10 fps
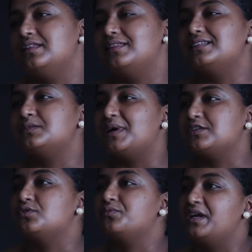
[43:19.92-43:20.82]
that's
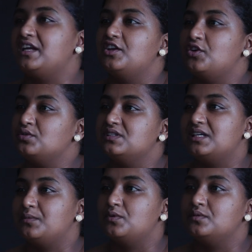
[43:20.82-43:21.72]
part of making your own
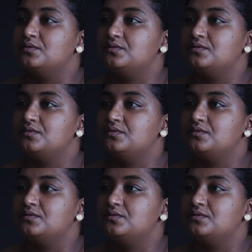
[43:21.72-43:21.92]
table,